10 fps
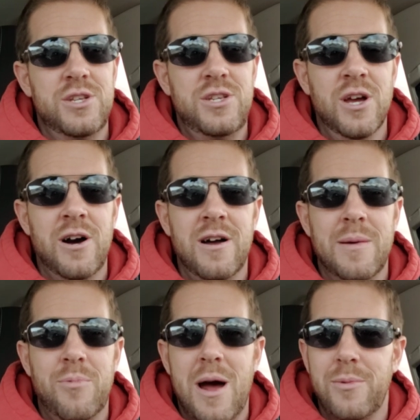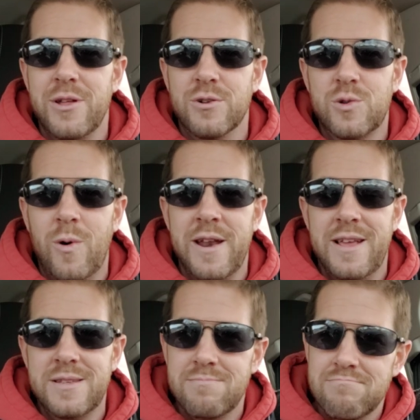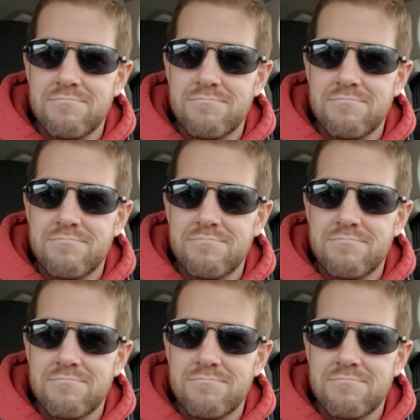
she's young and probably in her 20s,